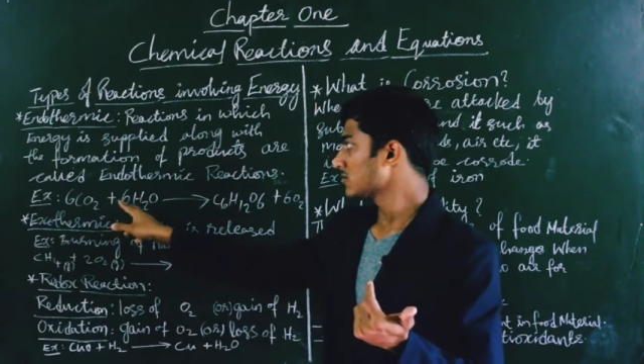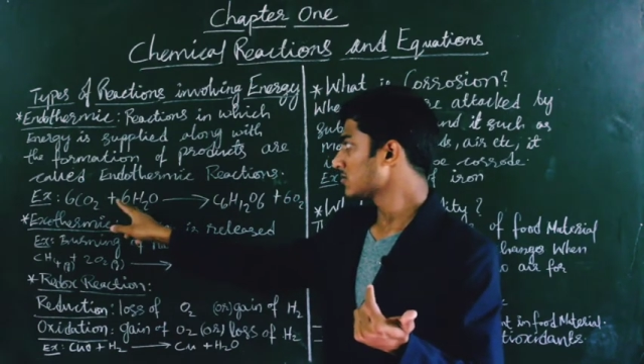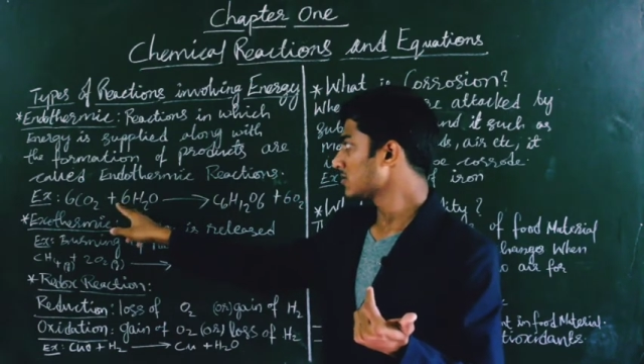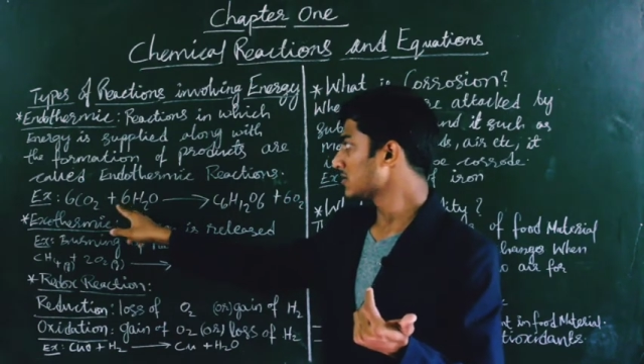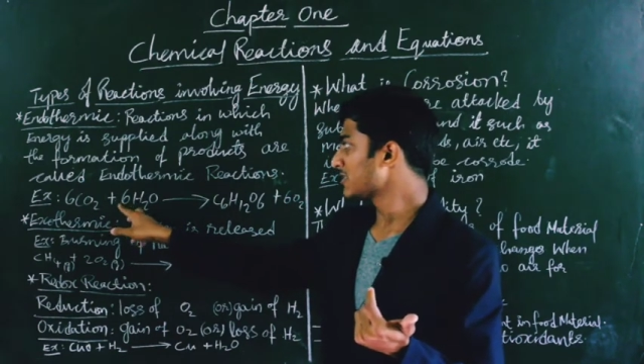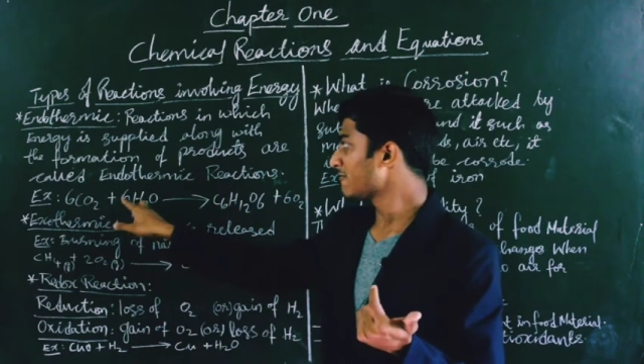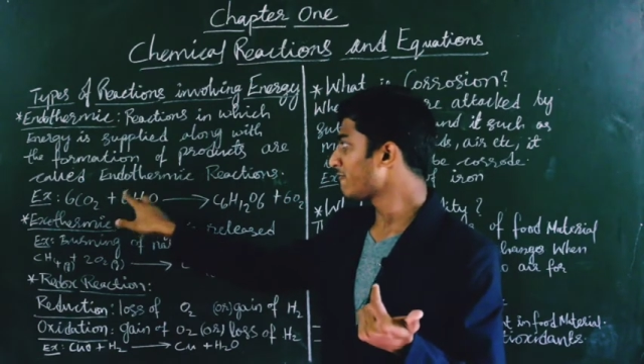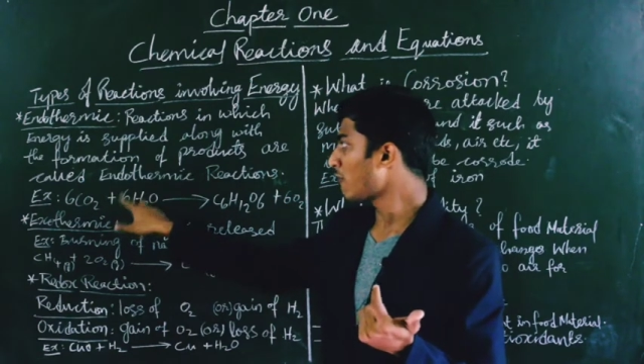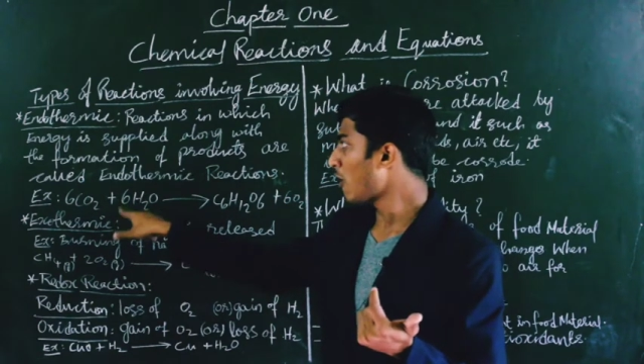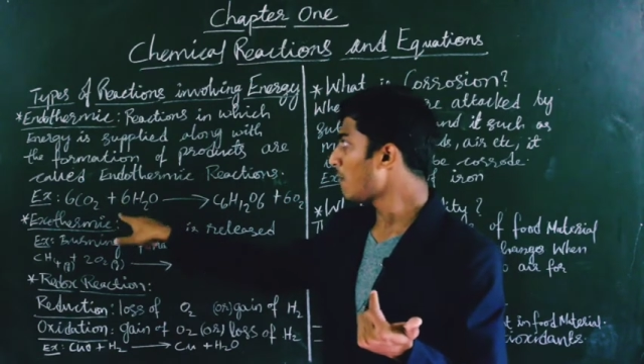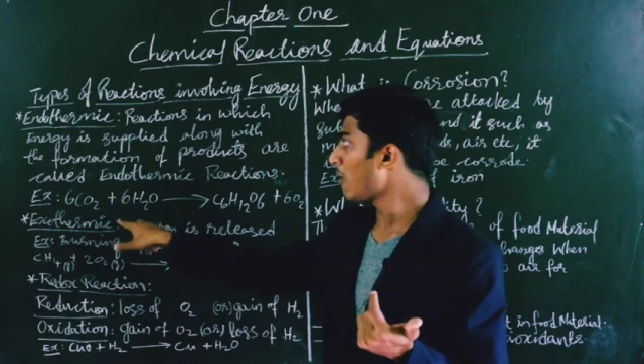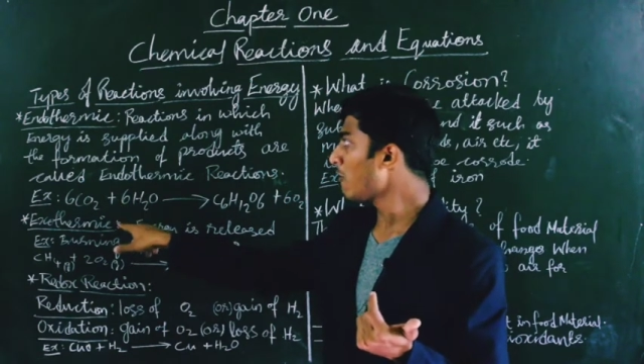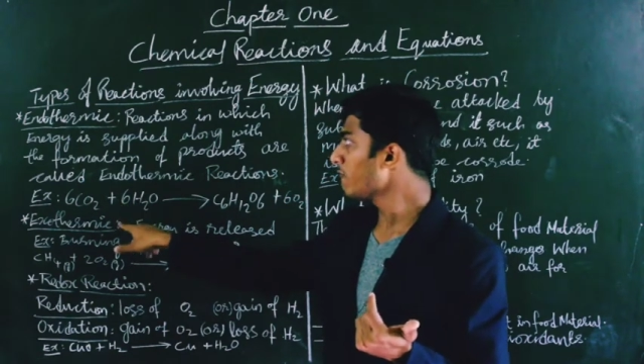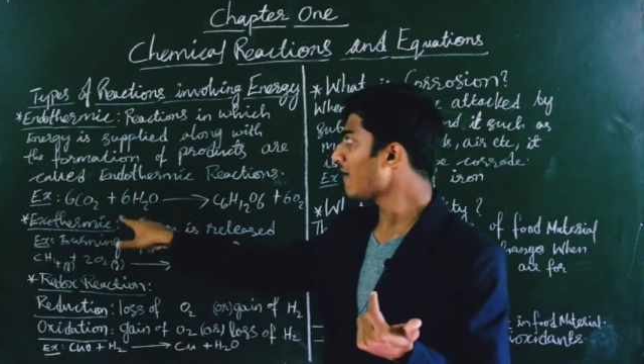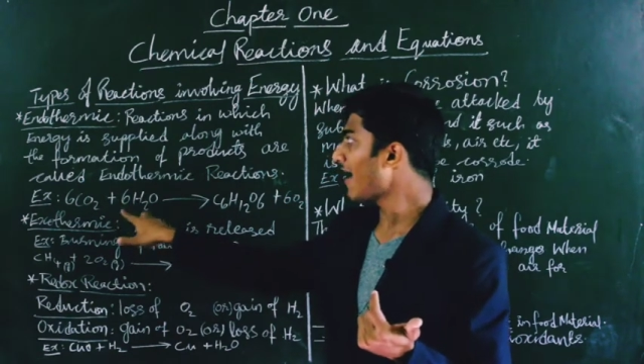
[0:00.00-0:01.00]
in the form
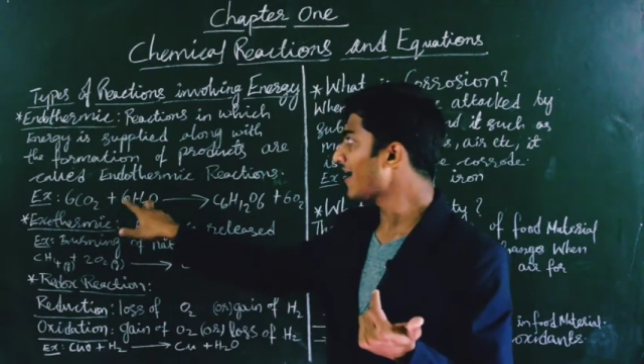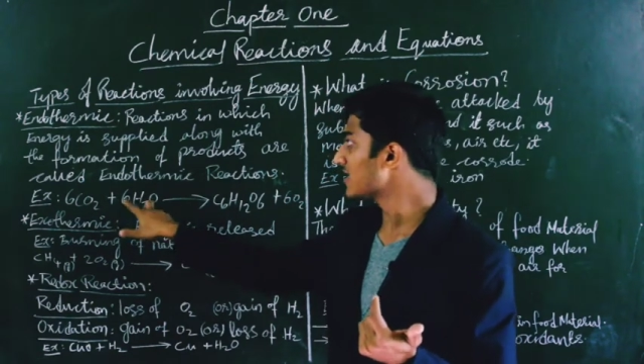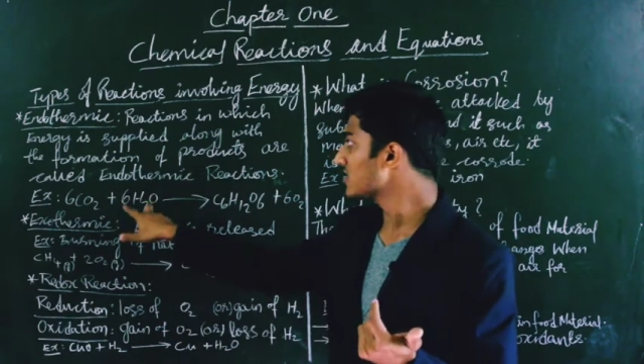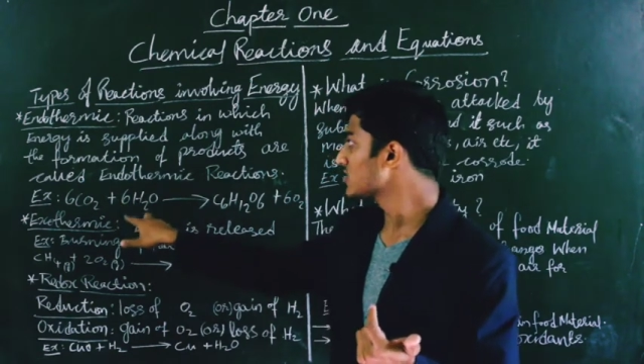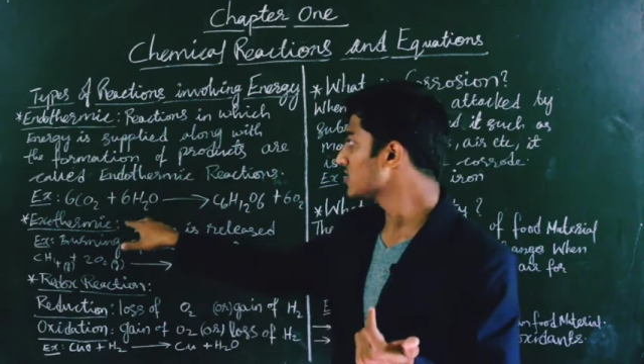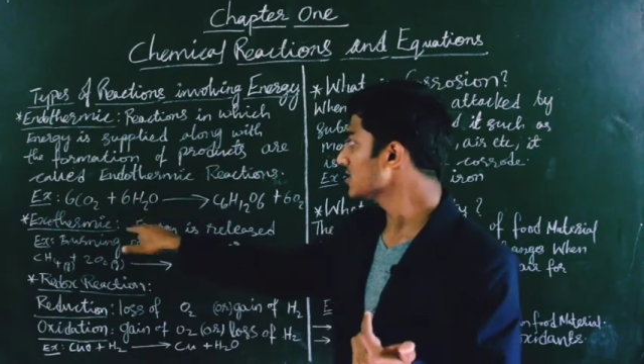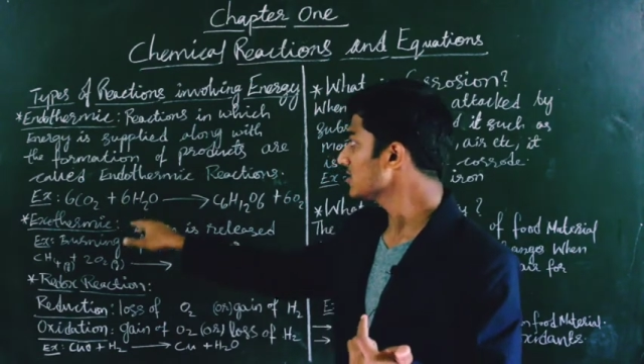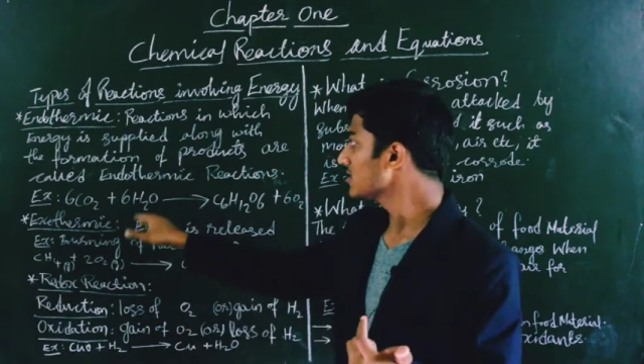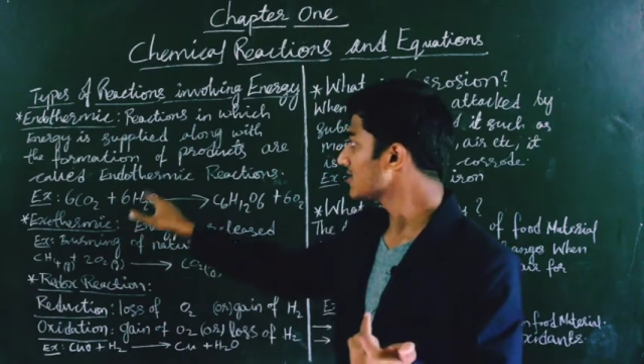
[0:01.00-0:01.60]
of energy